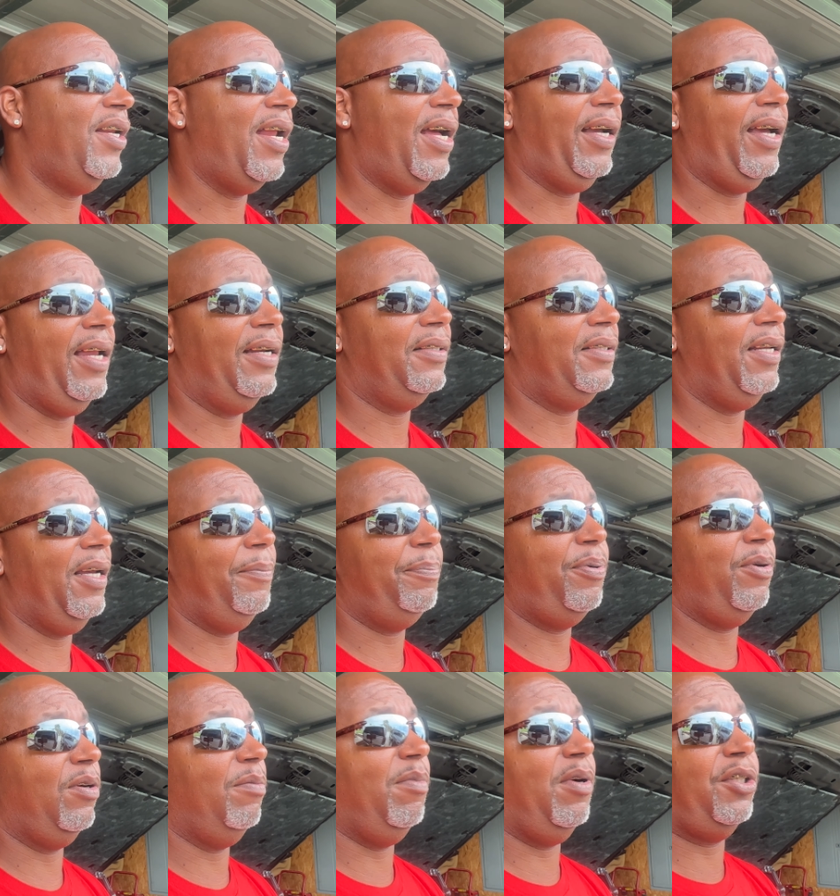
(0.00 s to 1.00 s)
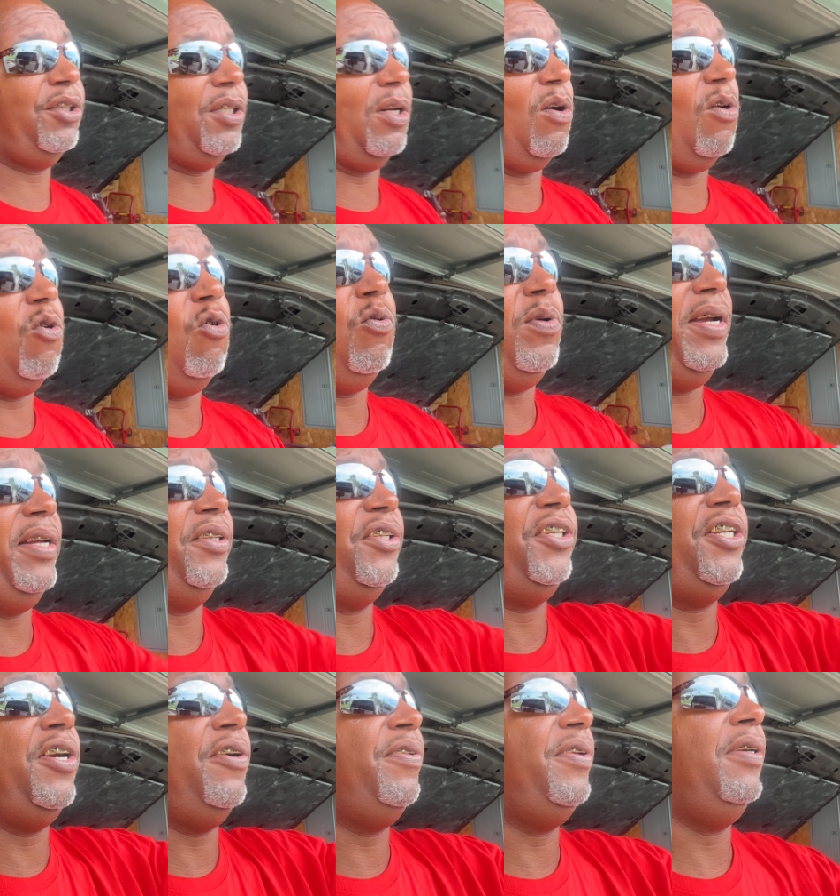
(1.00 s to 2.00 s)
I gotta tap pretty much the whole
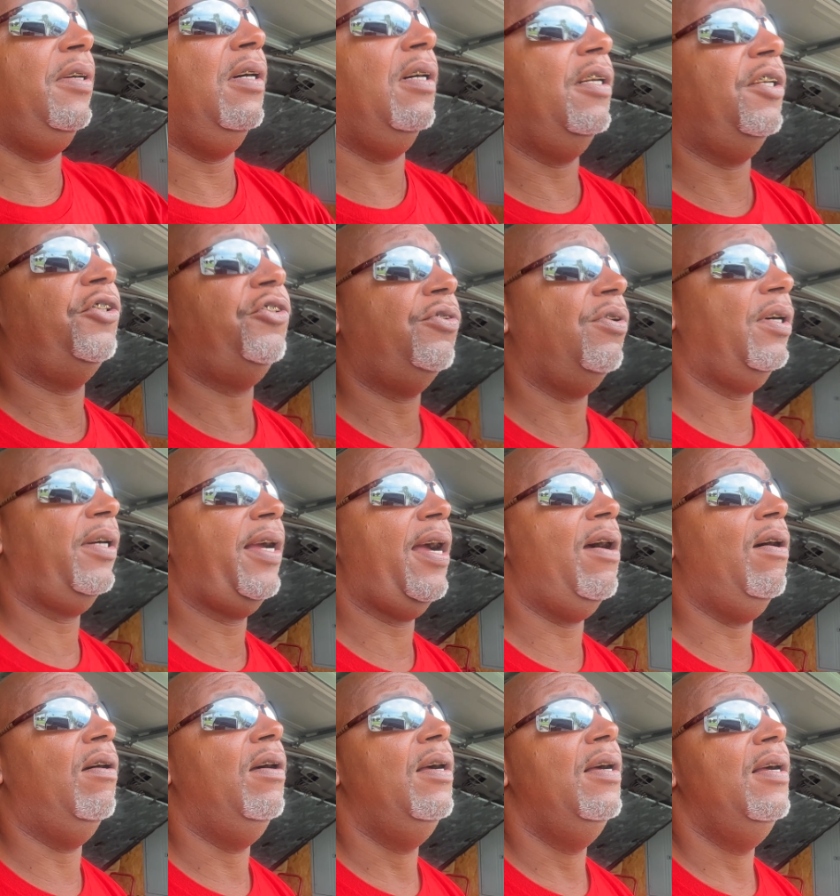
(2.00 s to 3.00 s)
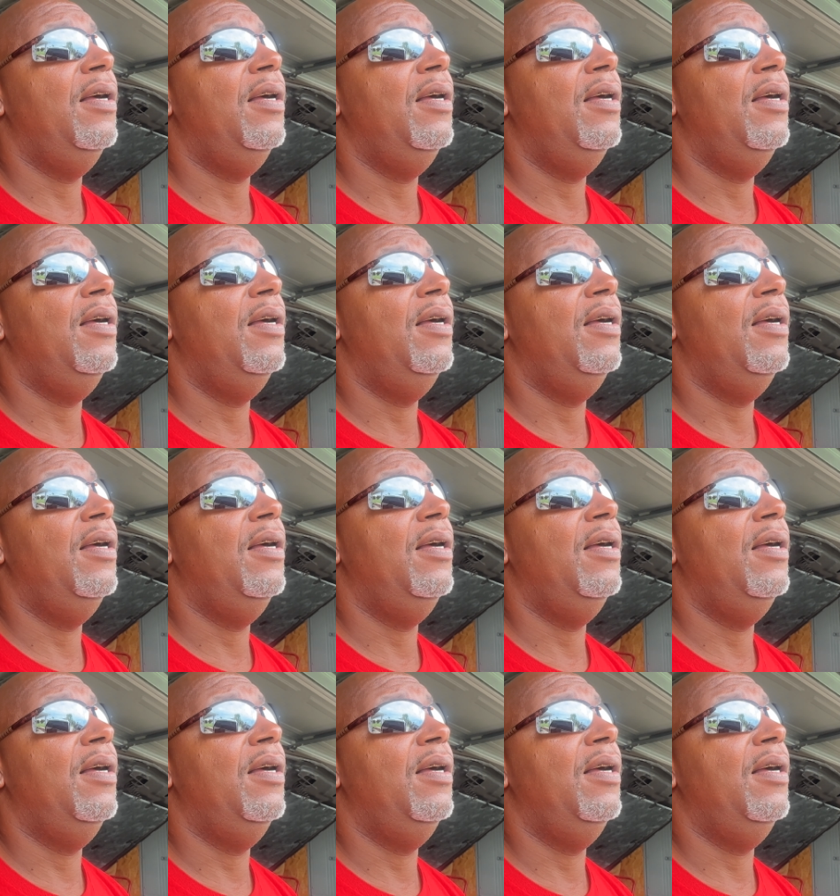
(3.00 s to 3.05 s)
interior of the truck out